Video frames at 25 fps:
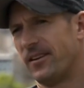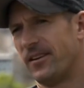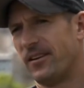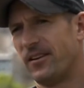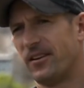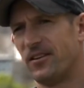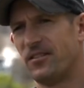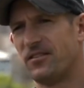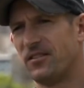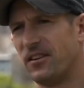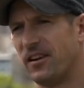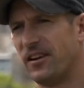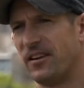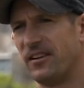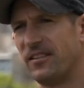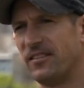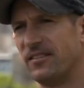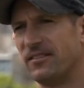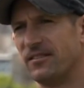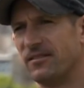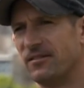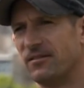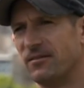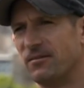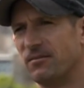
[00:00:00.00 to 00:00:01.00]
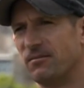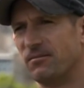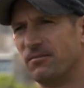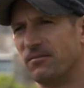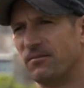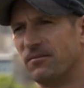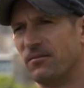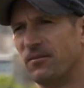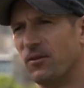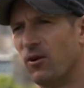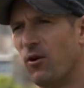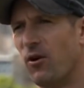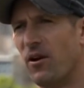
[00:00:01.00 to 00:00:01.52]
unless they
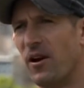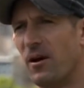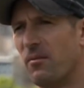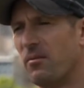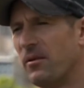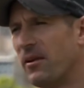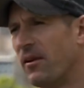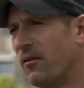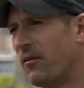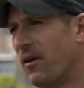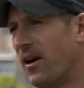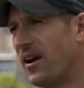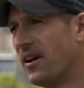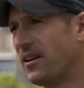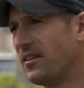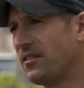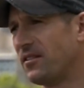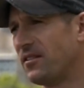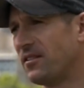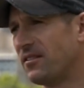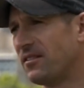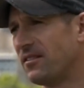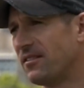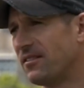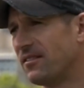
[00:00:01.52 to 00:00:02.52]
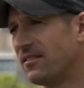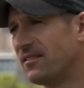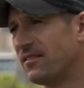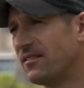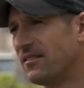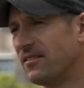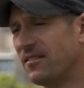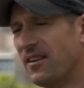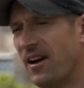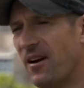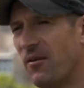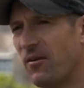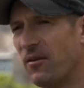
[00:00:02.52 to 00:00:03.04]
line up in a race,
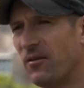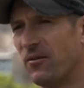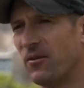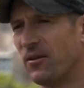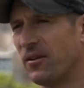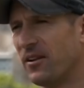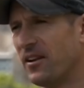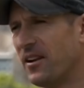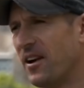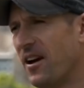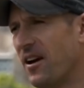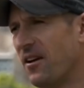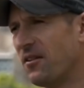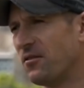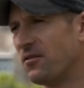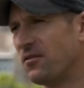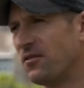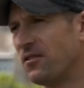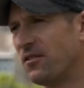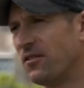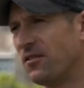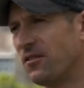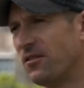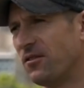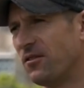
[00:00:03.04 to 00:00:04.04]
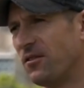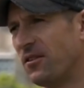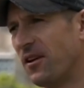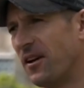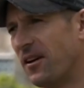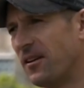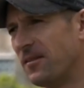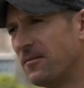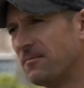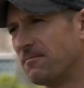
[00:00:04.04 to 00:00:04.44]
no one really knows, do they?